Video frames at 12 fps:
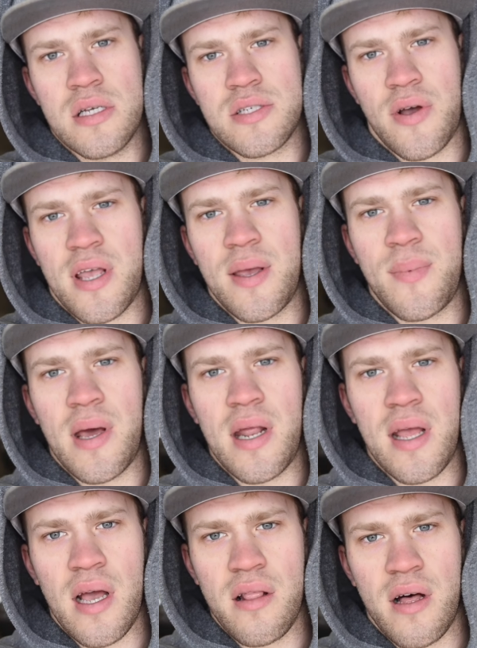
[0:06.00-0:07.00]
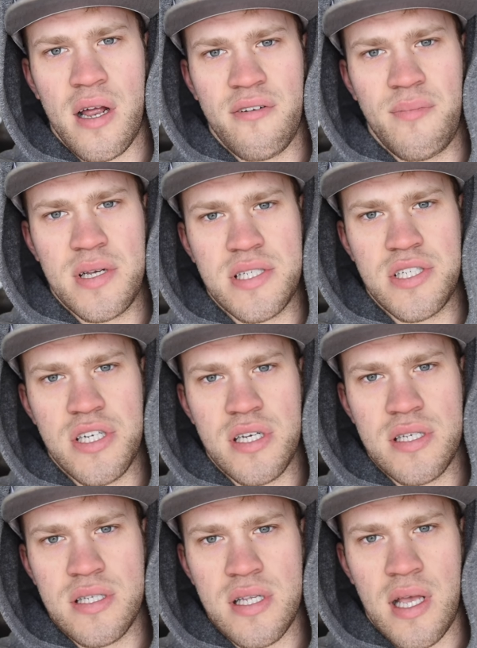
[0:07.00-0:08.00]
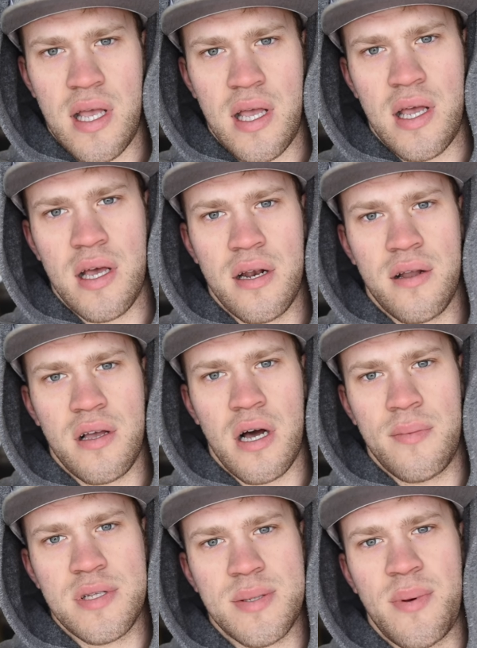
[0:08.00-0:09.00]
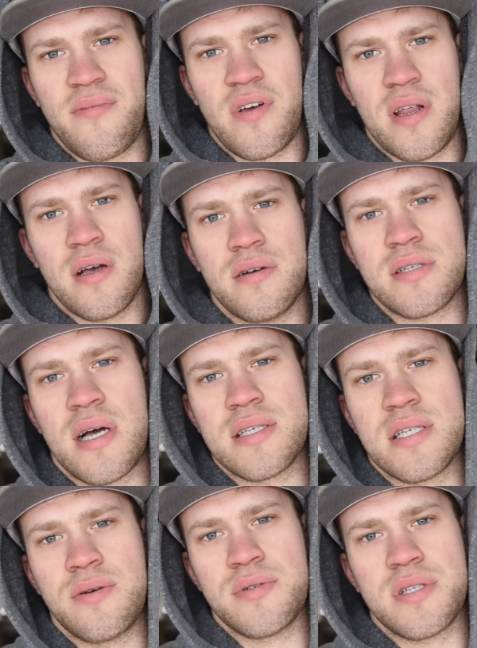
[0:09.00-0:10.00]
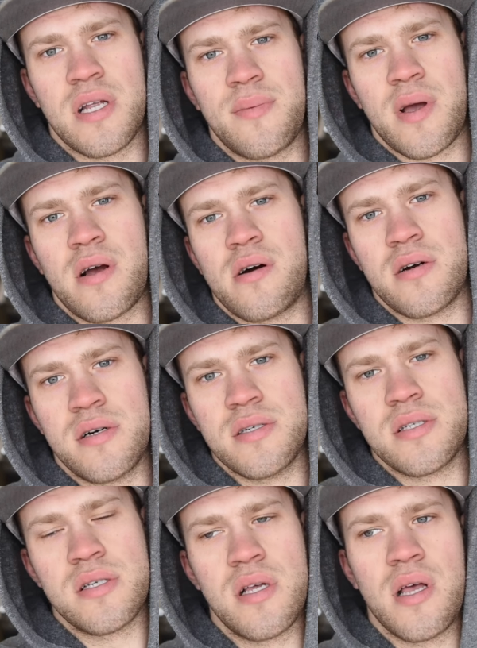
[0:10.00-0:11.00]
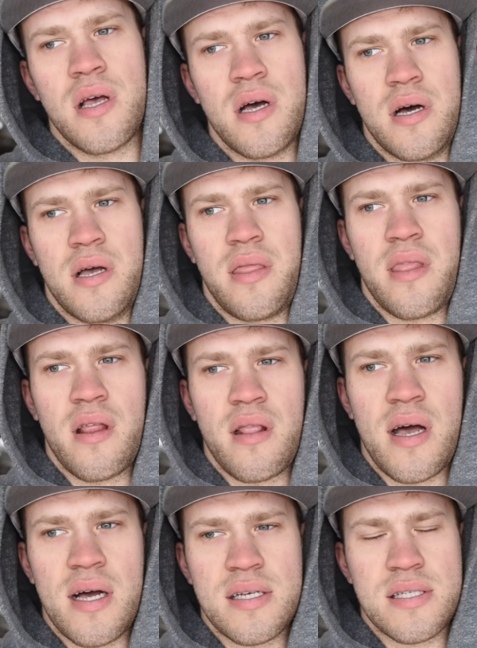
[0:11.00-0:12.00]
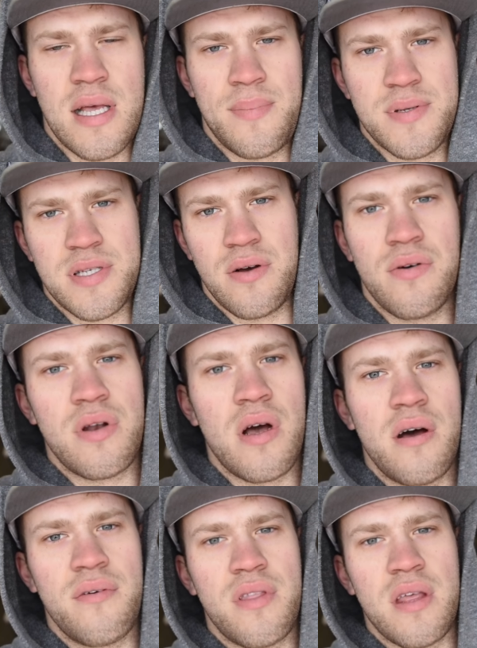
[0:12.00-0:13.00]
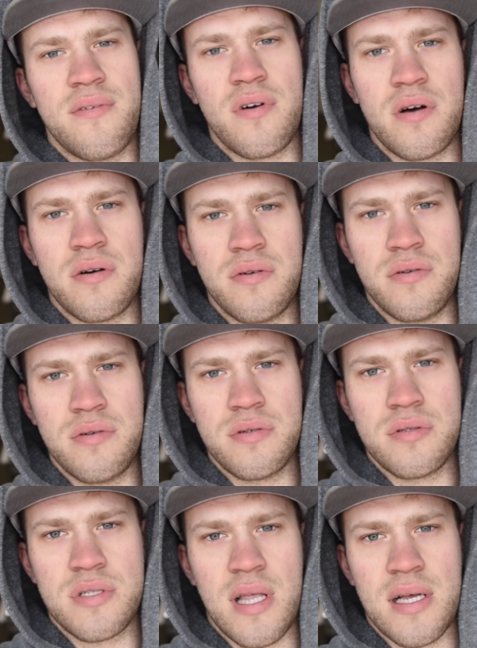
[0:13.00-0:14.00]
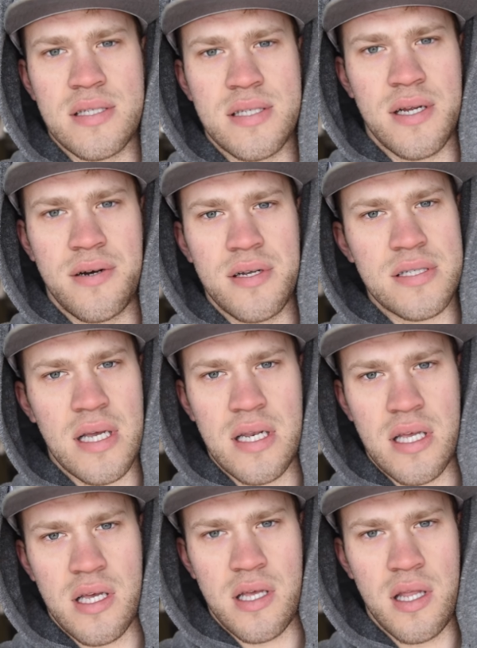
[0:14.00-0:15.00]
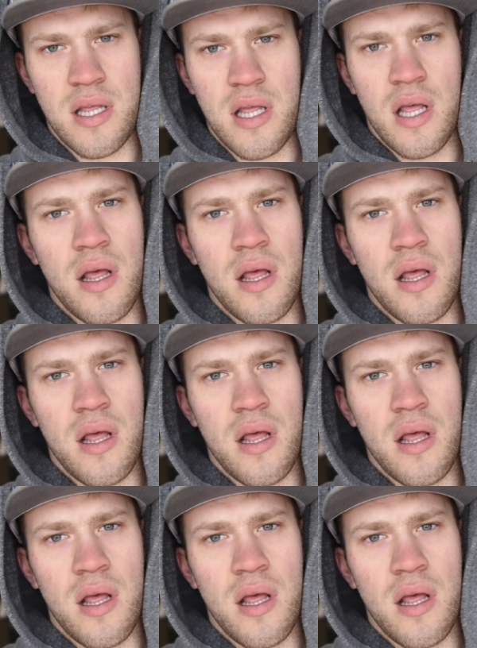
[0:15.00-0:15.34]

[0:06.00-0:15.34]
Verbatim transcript: So I keep getting a lot of messages and comments on my videos asking what's done to my cars. Uh, in the last episode of the Evo stance series I did,